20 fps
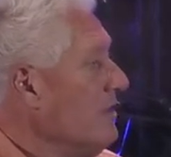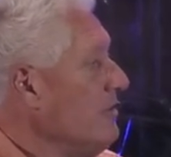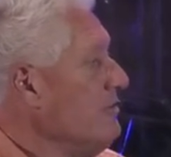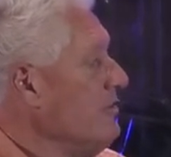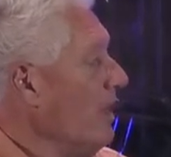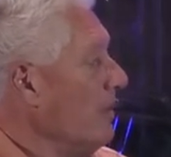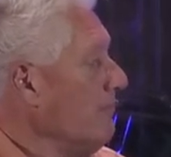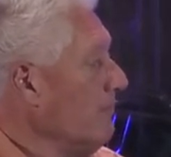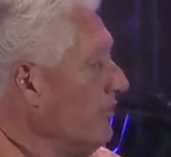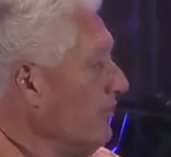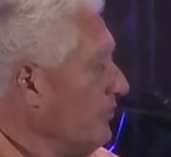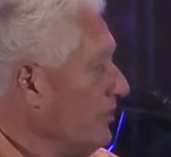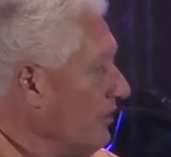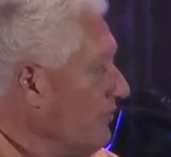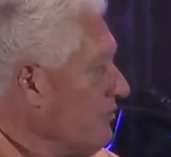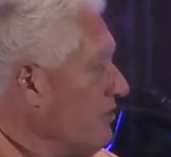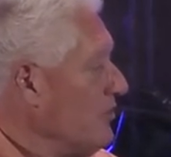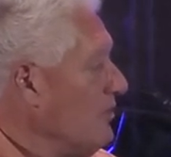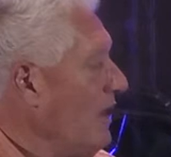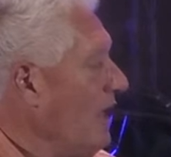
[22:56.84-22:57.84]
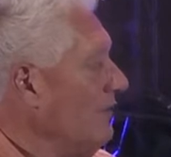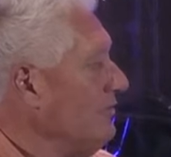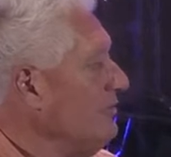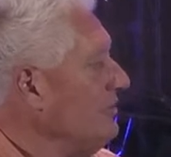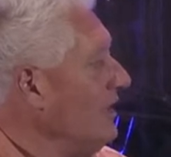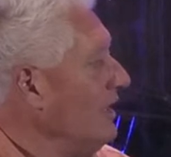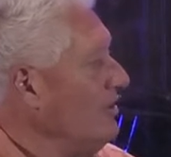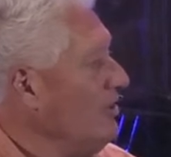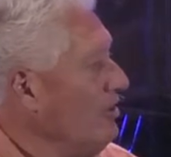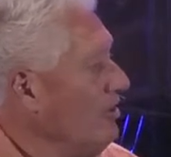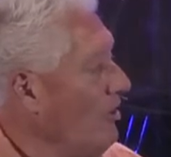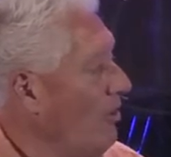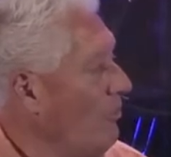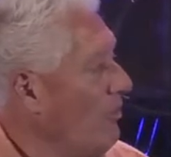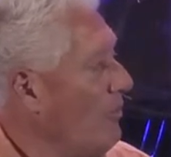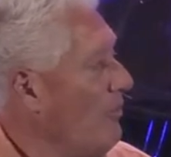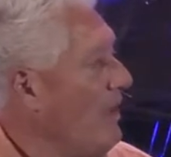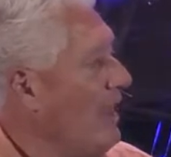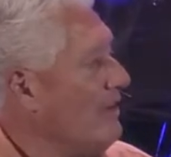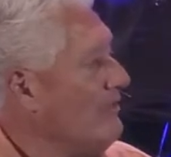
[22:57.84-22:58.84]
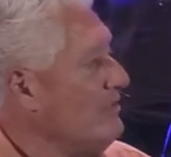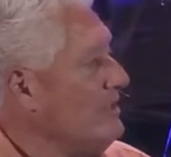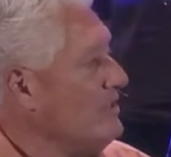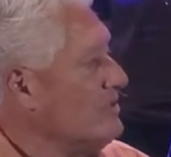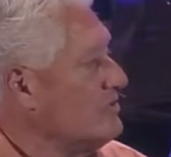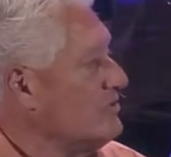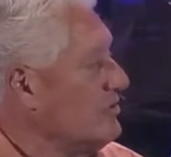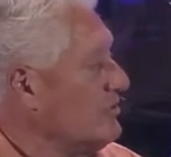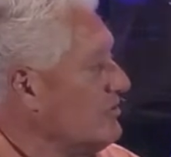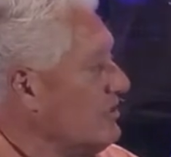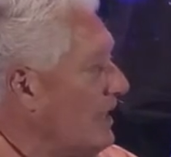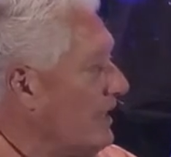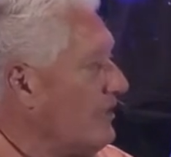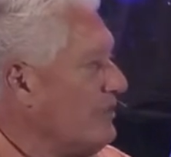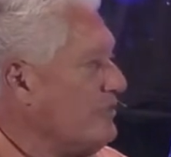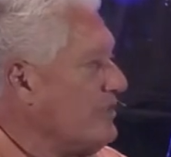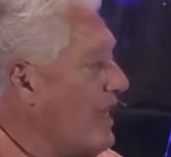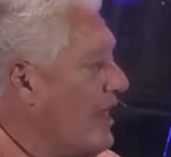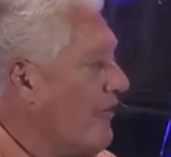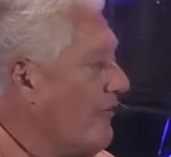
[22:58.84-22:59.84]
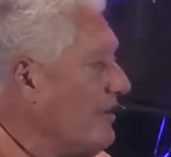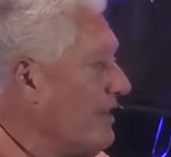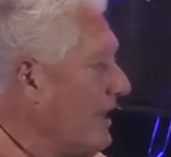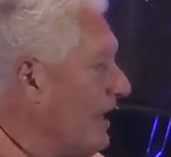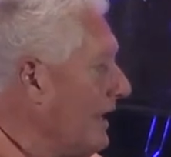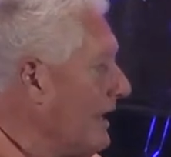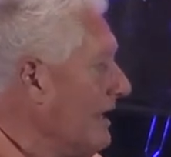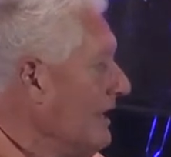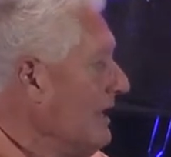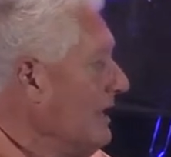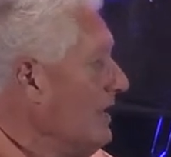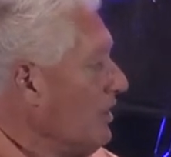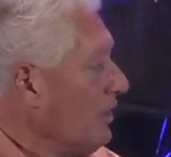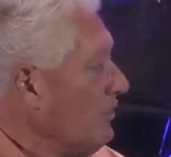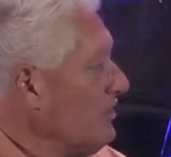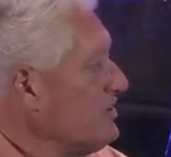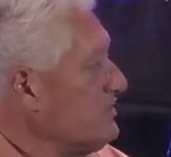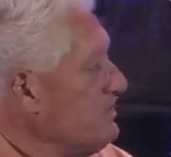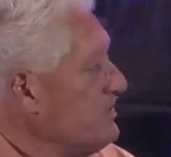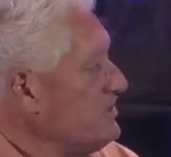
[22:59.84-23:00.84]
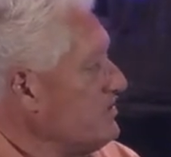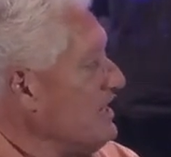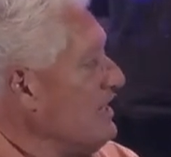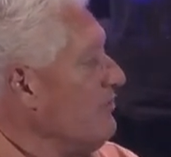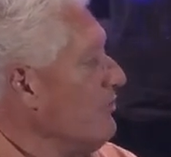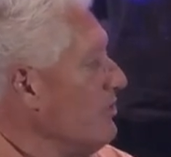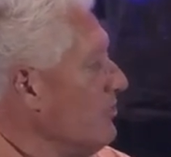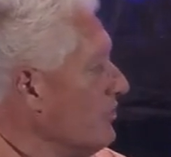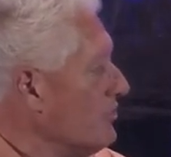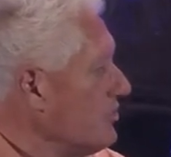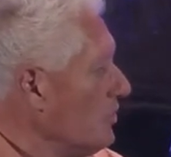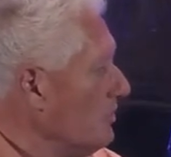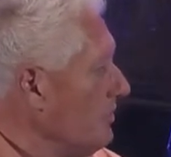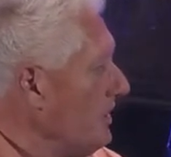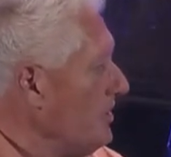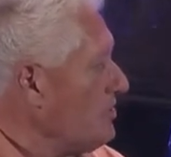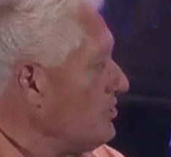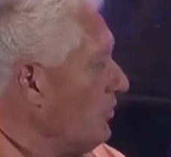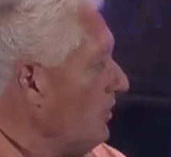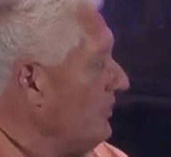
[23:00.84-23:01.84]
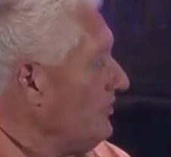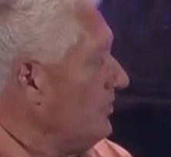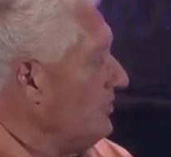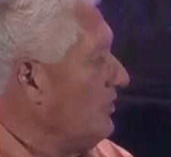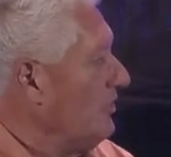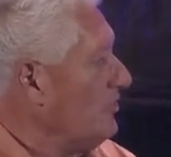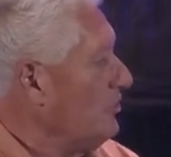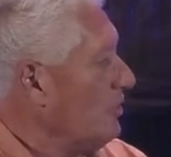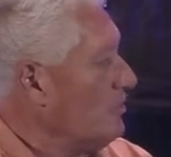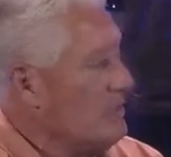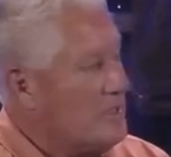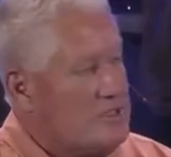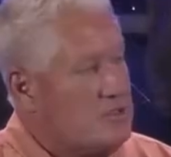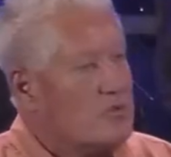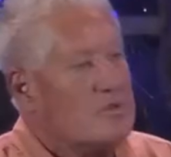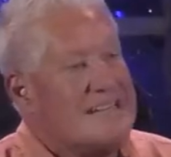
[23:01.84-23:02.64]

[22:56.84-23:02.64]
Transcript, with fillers: Numbers of you have said, you know, when we have Easter on a Saturday night, Christmas Eve, when there's so many choices, it's so, it's